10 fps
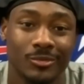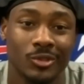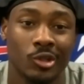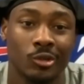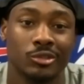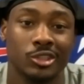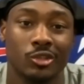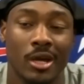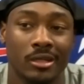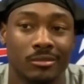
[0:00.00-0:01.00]
You know, just
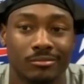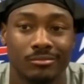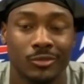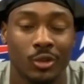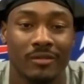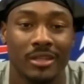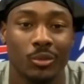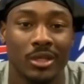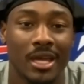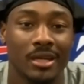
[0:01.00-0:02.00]
trying to do everything
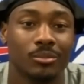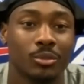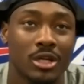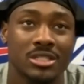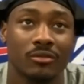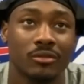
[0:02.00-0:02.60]
we can to put ourselves in